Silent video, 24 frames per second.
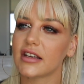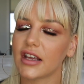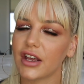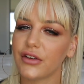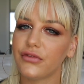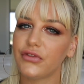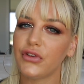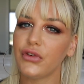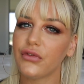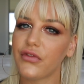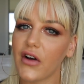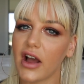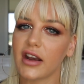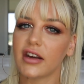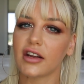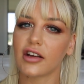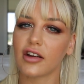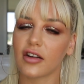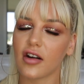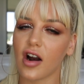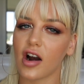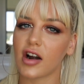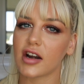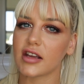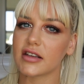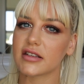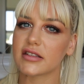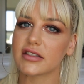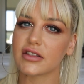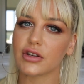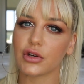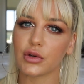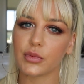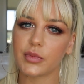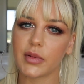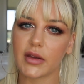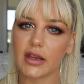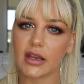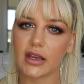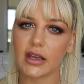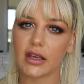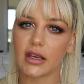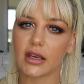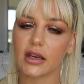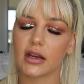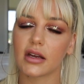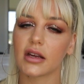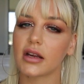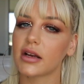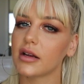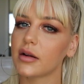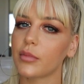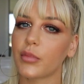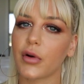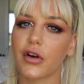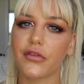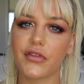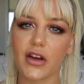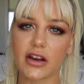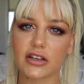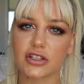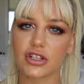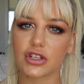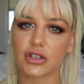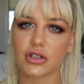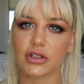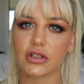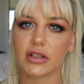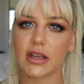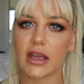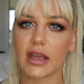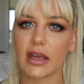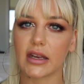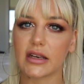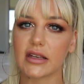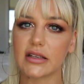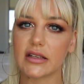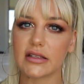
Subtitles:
If you find a good artist, they'll be professional and